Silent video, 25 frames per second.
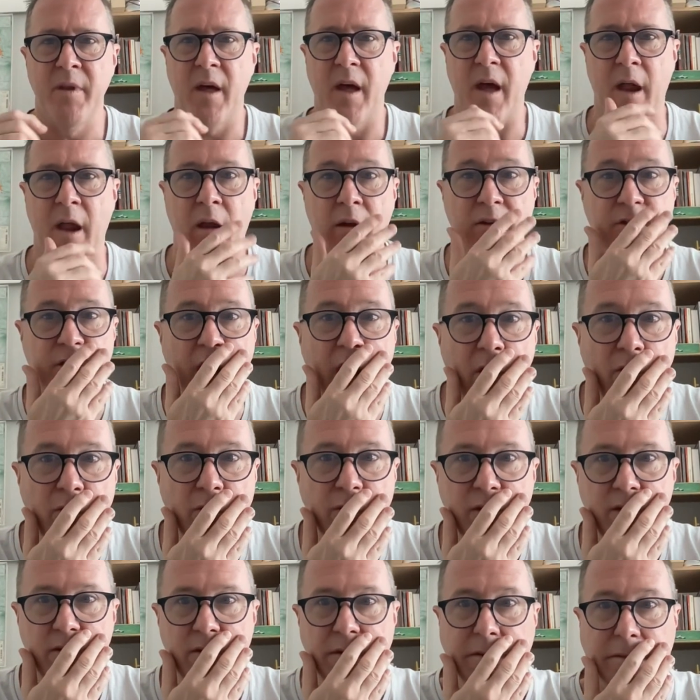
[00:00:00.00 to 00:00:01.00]
And I was like,
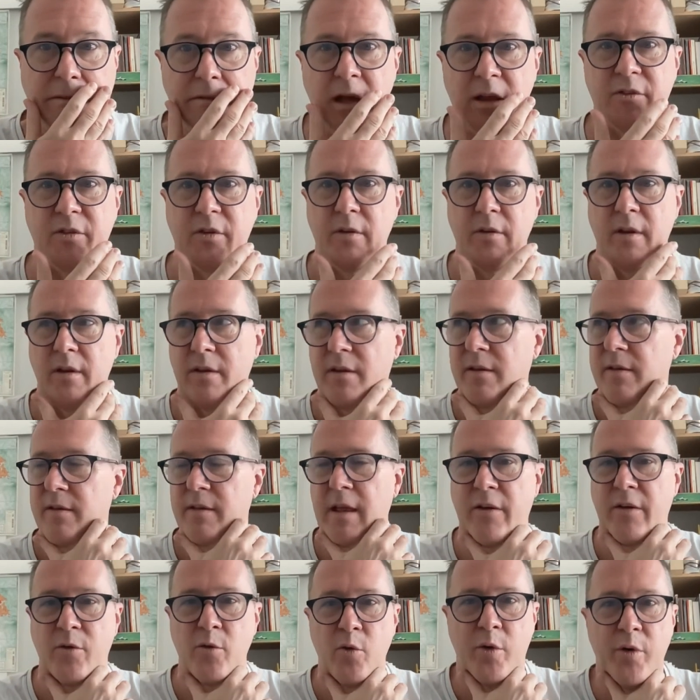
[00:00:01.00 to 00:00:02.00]
oh, that's
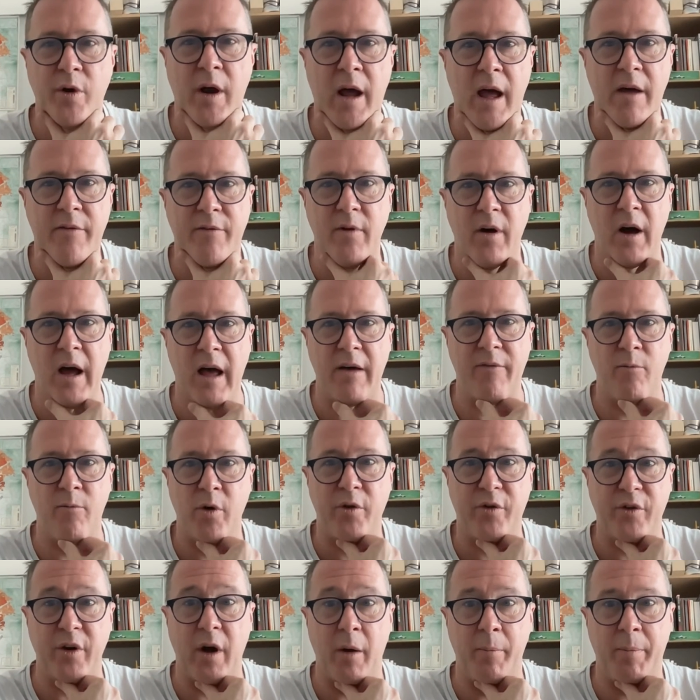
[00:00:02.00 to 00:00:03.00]
awkward. I haven't
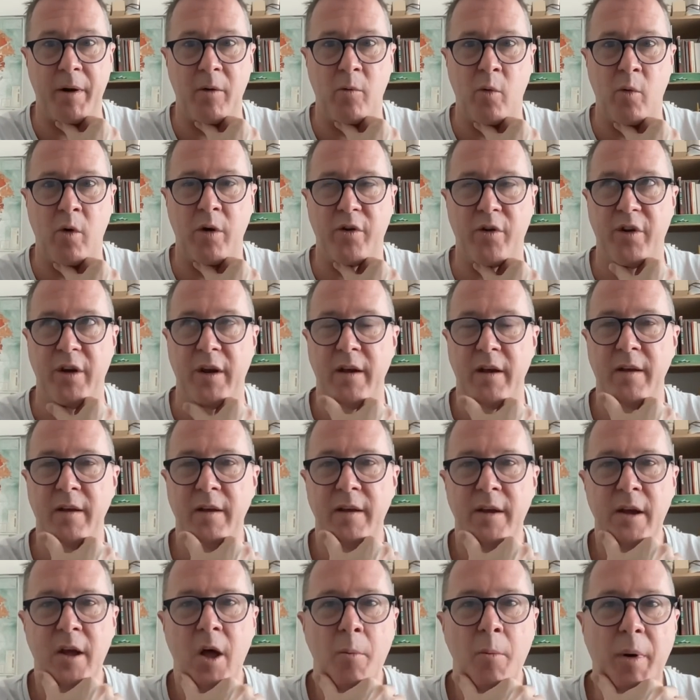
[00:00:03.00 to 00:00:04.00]
watched it. I better watch it.
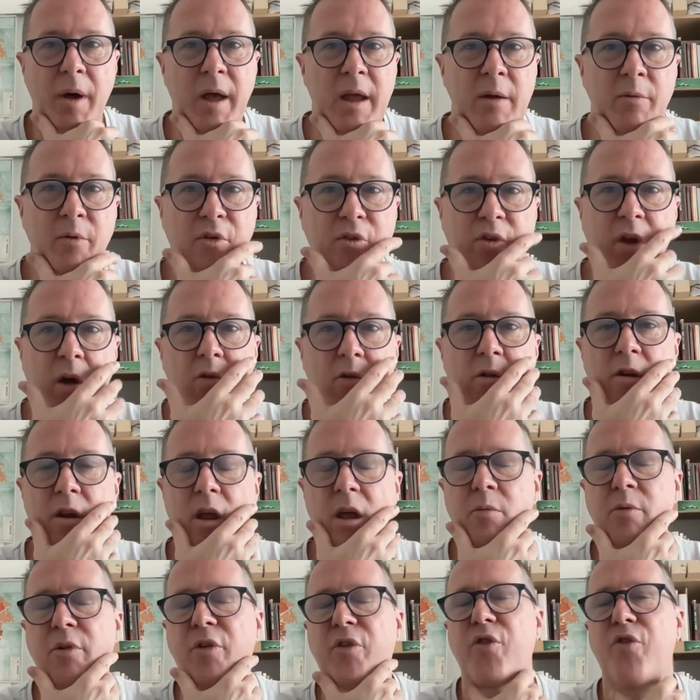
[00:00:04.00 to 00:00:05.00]
But he was so
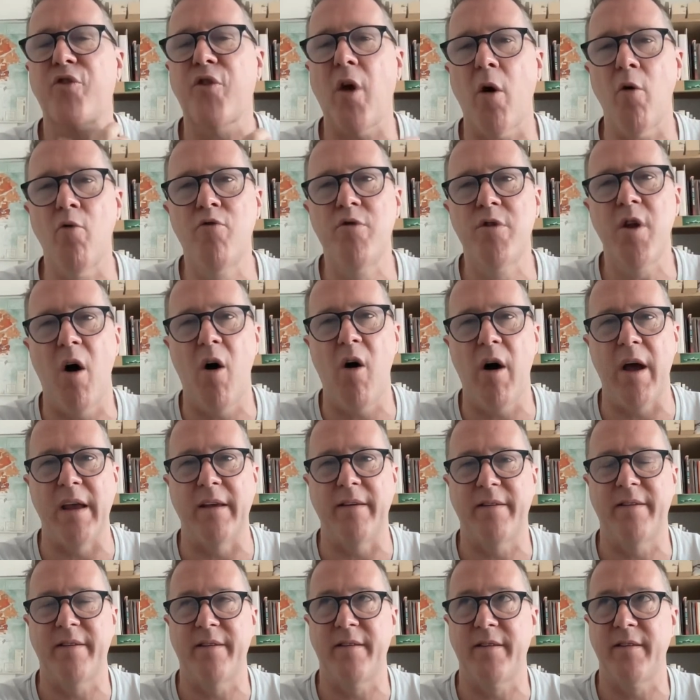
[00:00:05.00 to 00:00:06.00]

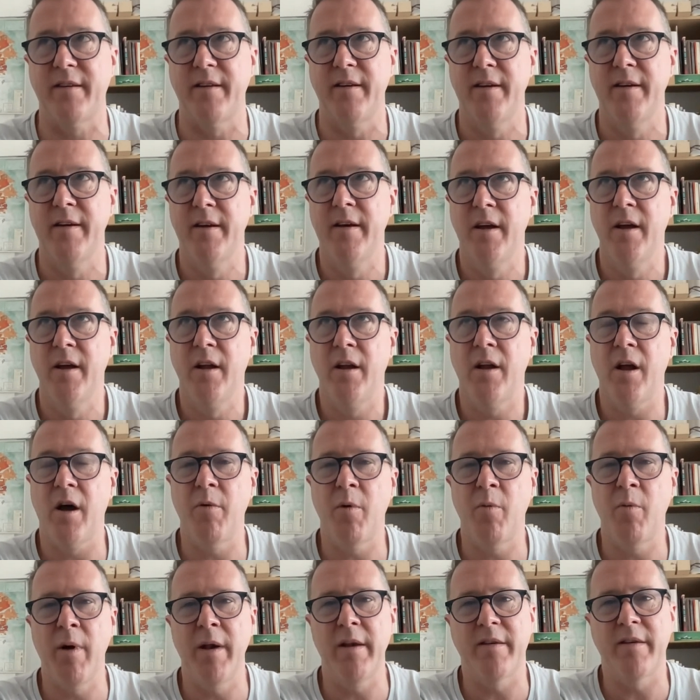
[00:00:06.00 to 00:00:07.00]
nice. Like,
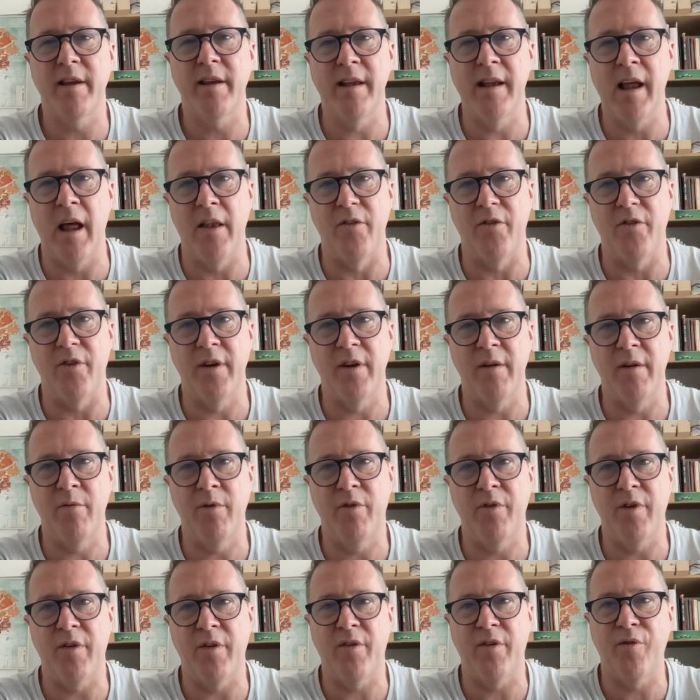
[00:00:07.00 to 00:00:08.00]
we went to lunch and he
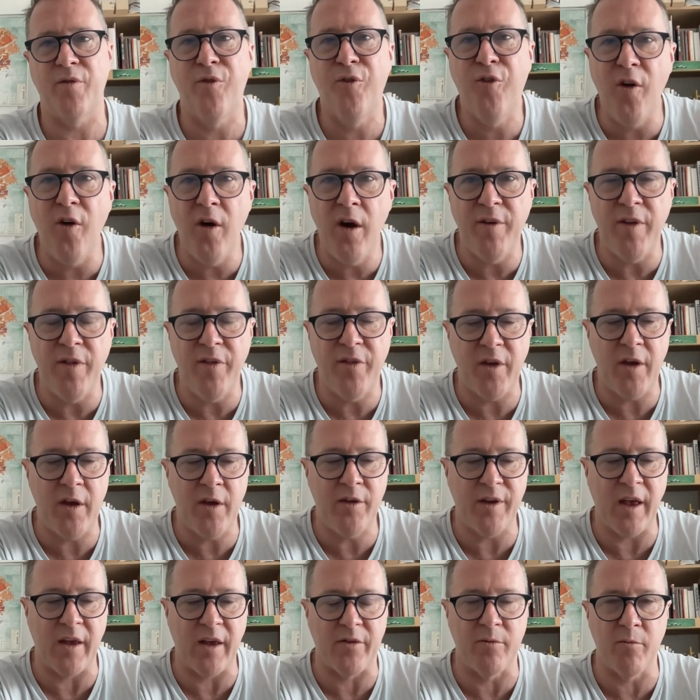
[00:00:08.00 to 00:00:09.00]
was just full of
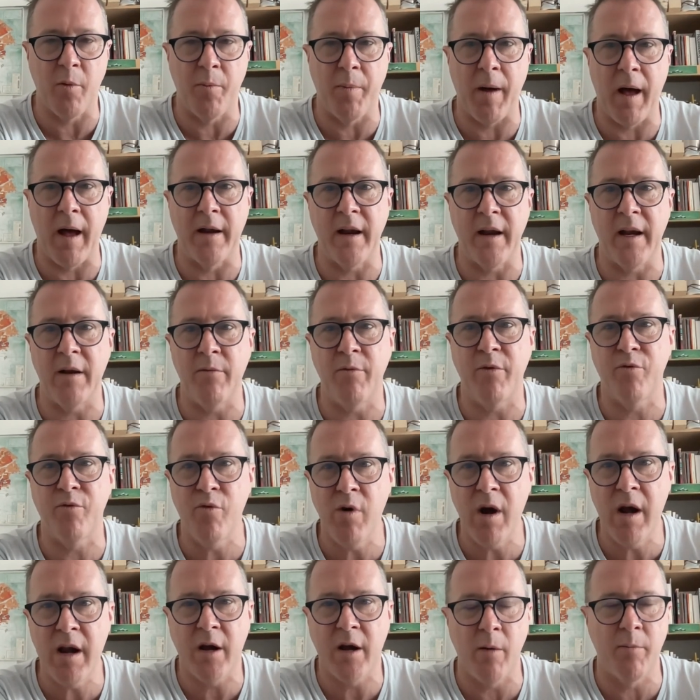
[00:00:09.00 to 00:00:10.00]
enthusiasm about it. And he was
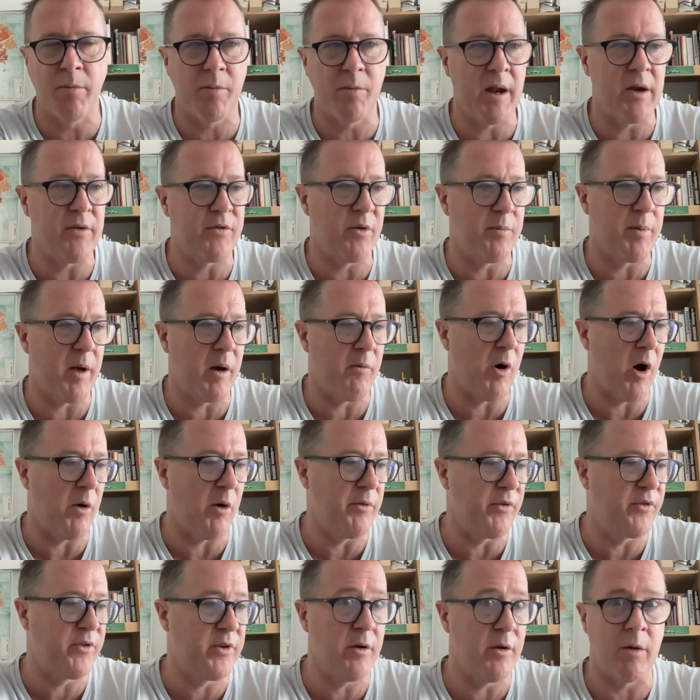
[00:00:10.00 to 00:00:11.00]
really complimentary about what I
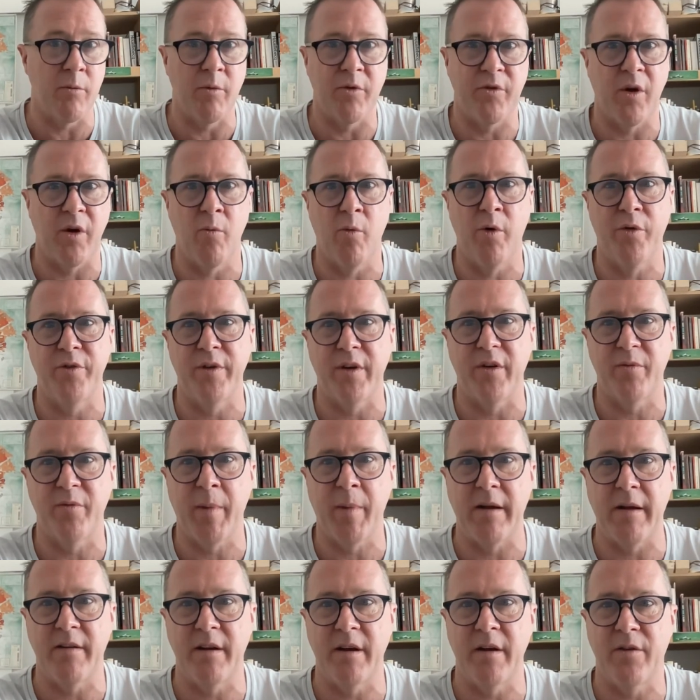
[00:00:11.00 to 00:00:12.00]
was doing, which I wasn't
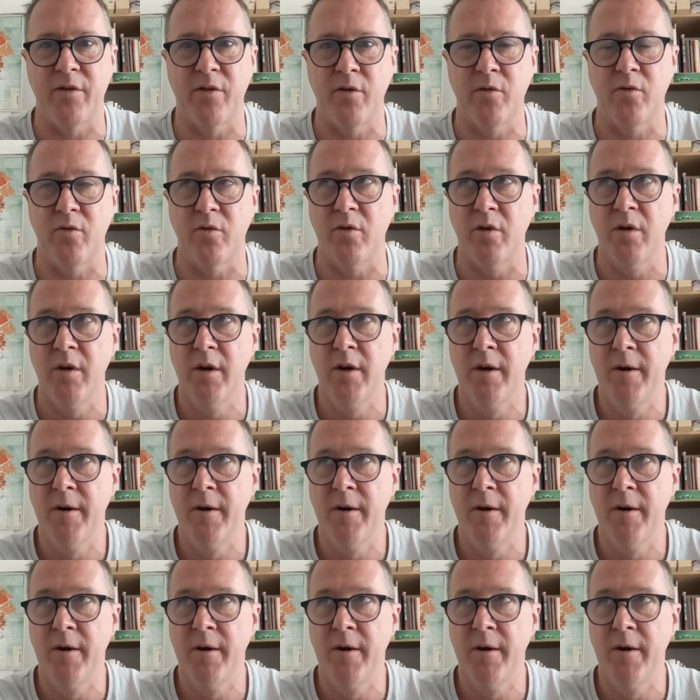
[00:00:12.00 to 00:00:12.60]
expecting at all.